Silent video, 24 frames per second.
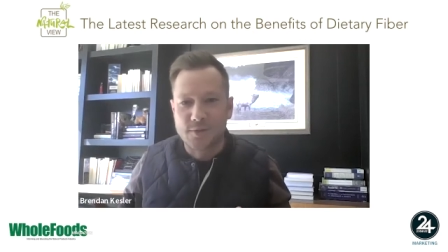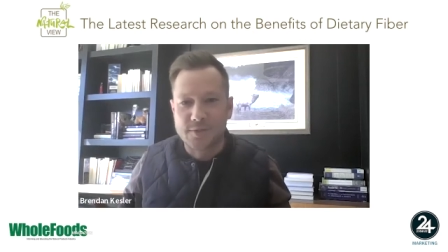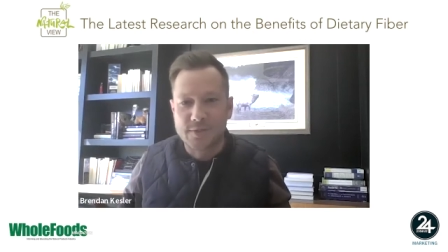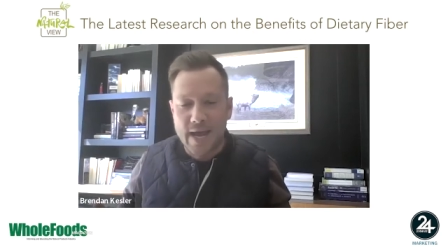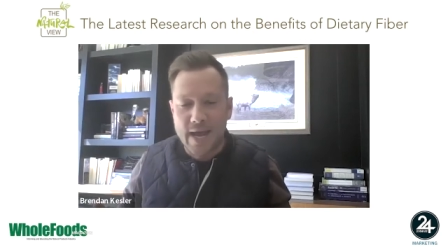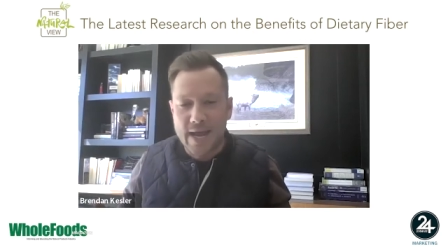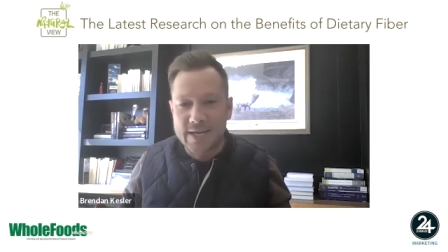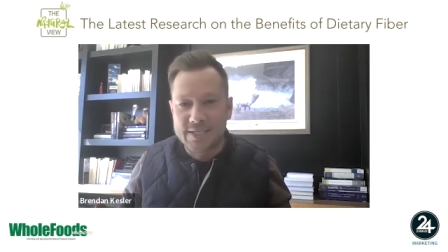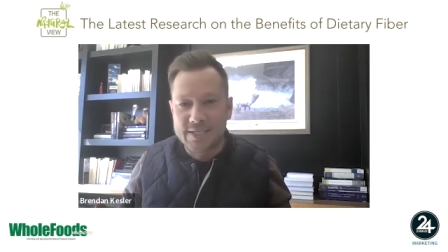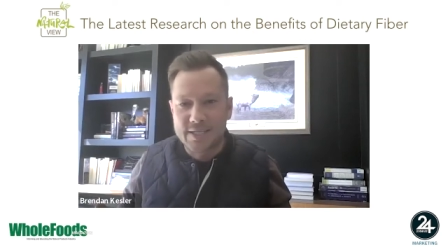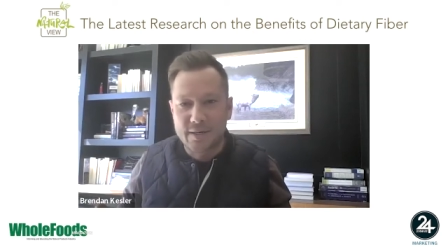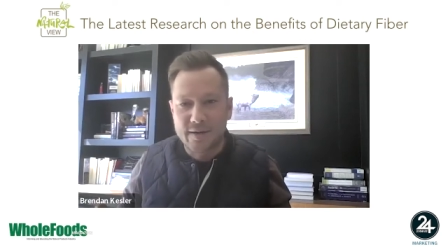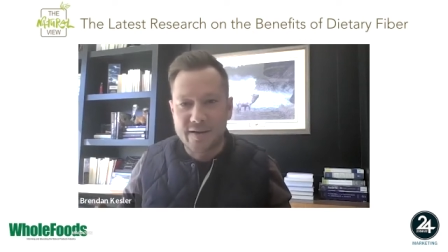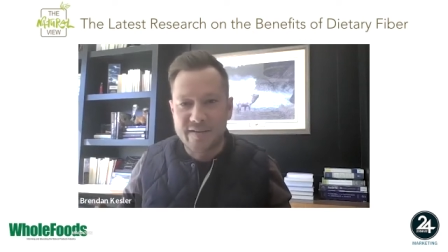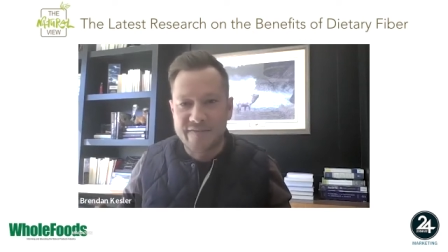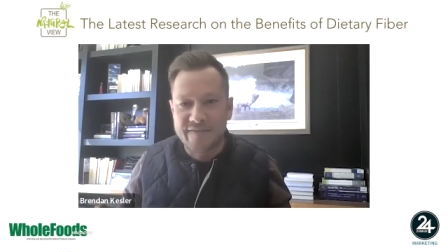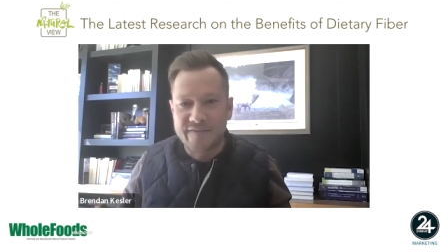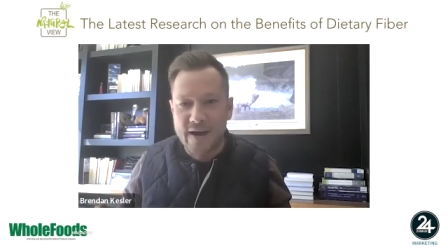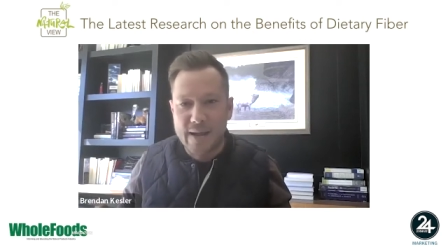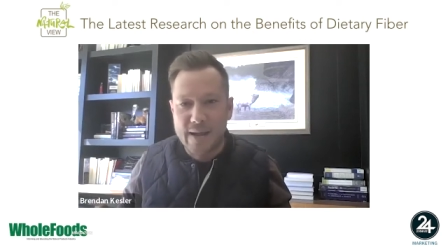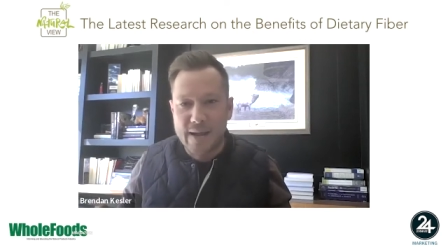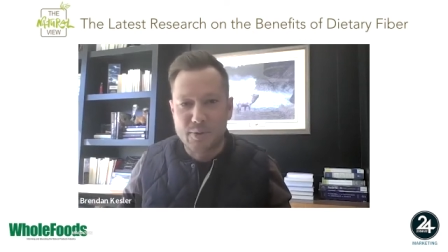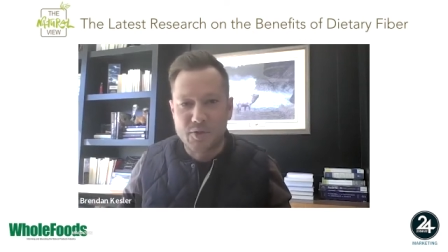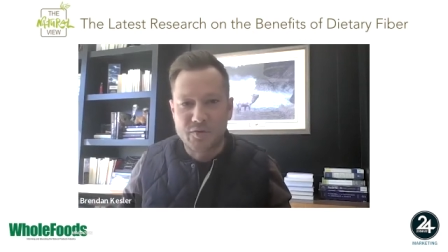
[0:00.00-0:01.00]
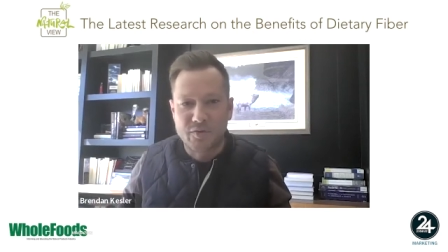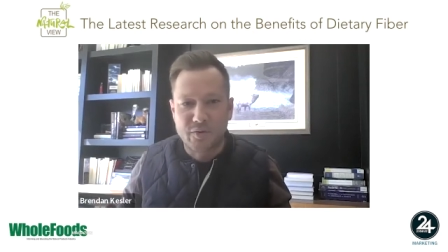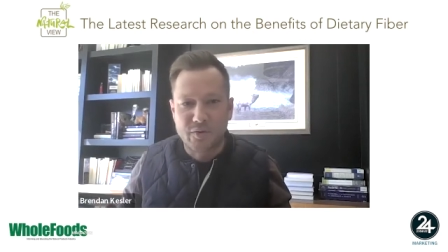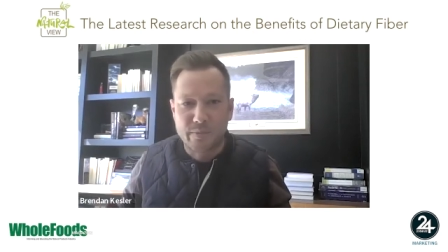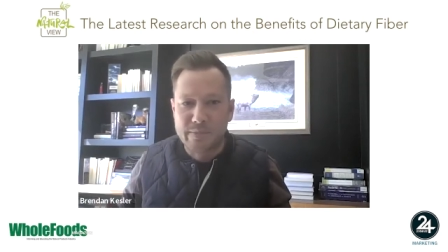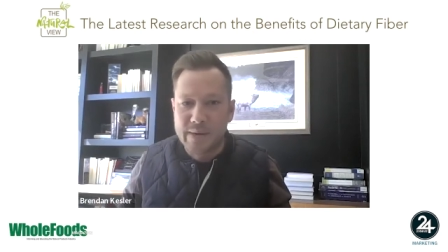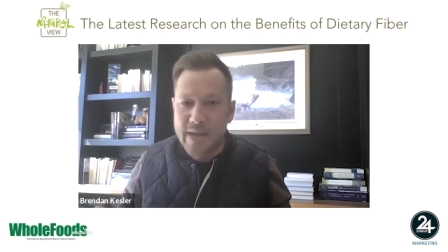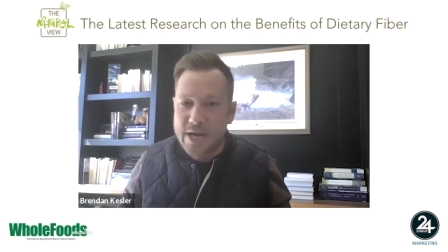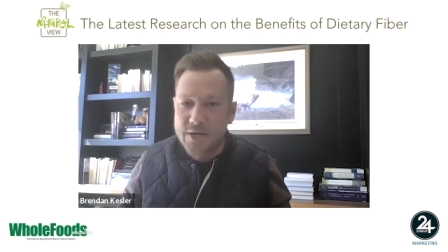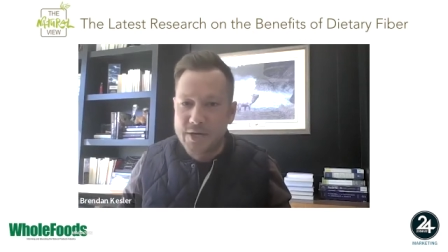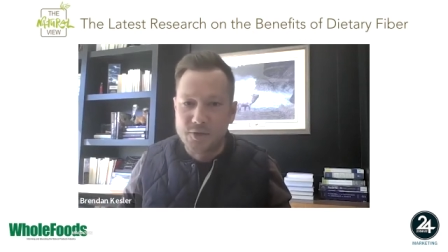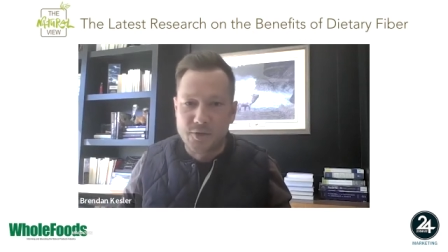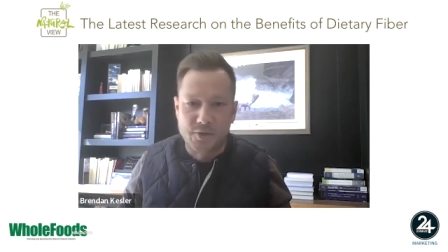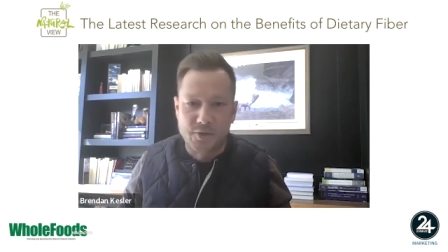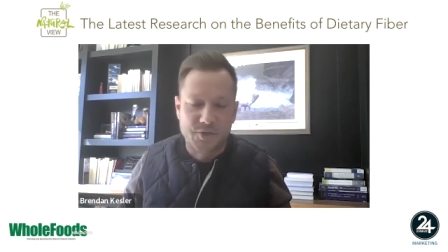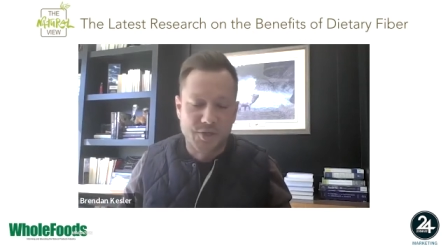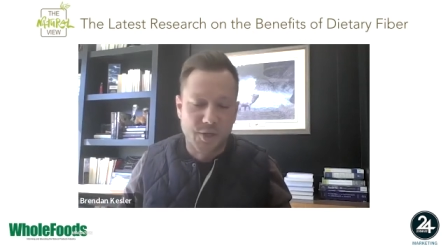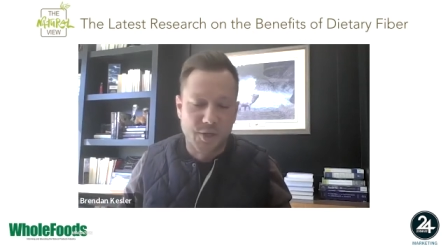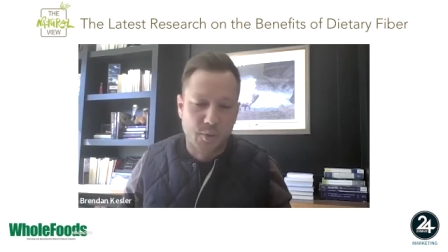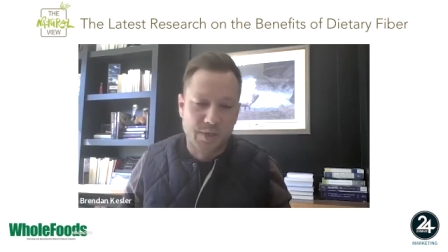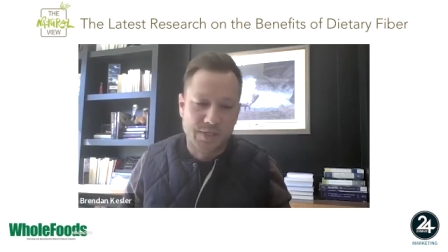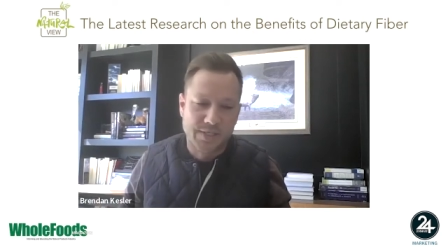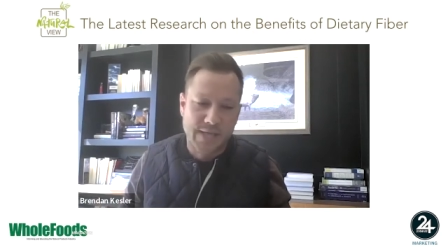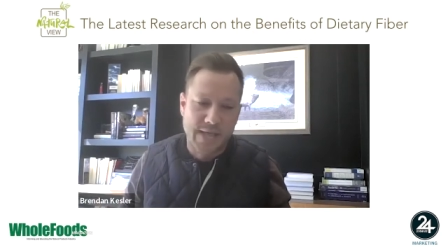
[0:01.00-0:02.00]
dietary fibers from nature.
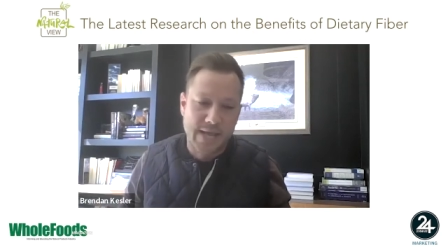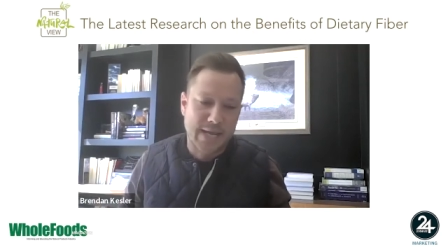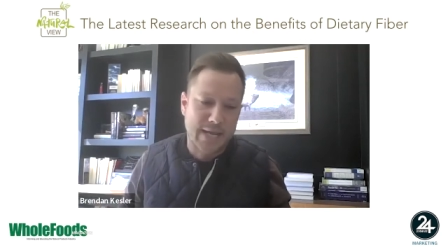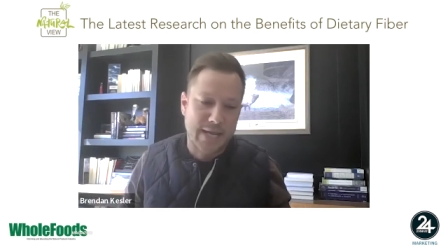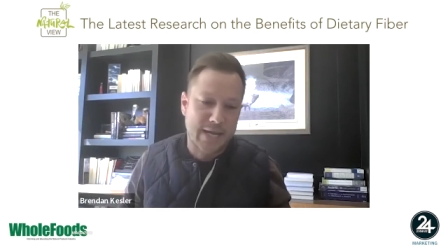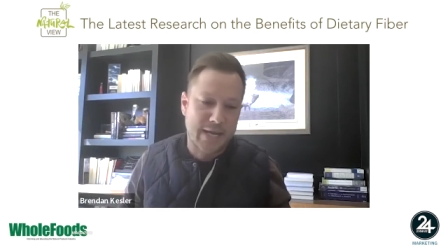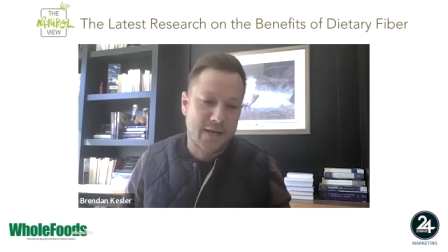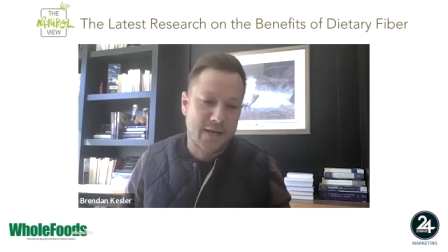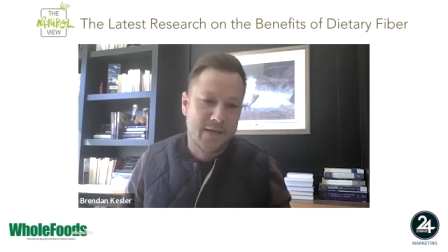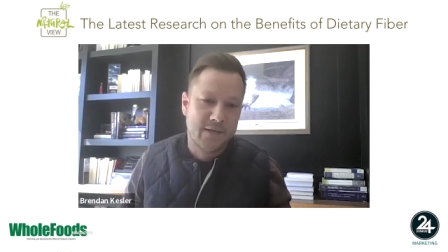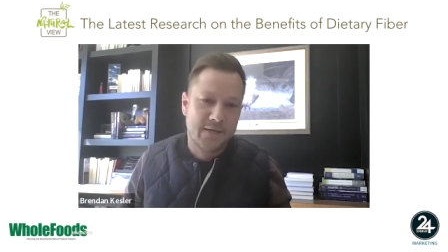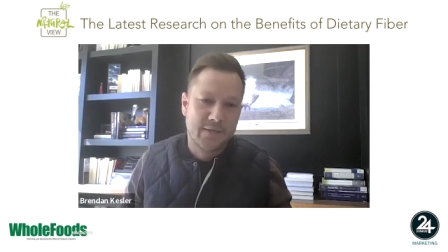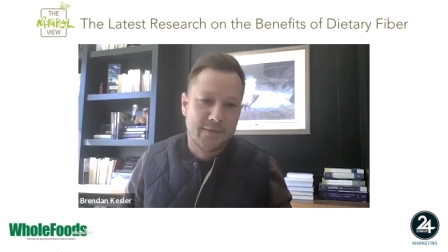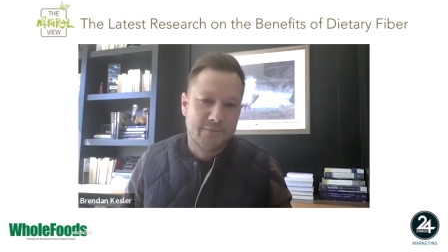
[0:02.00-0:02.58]
So we're taking